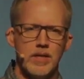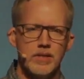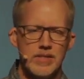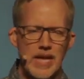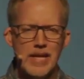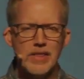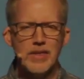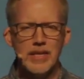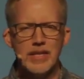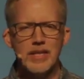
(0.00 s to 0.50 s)

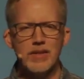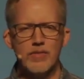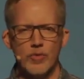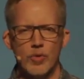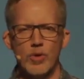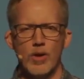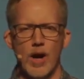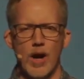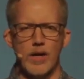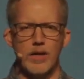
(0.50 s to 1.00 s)
Because I
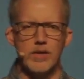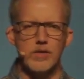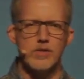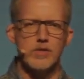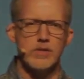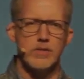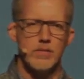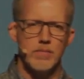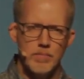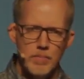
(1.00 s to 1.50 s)
think if we're
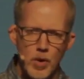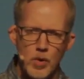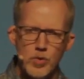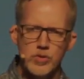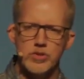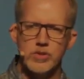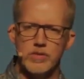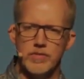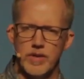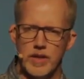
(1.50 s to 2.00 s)
honest,
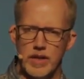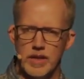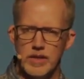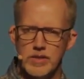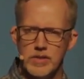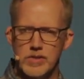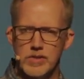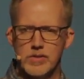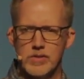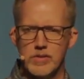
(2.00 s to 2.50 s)
most of
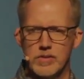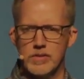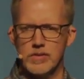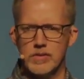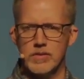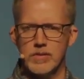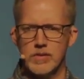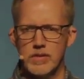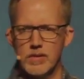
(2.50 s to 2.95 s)
us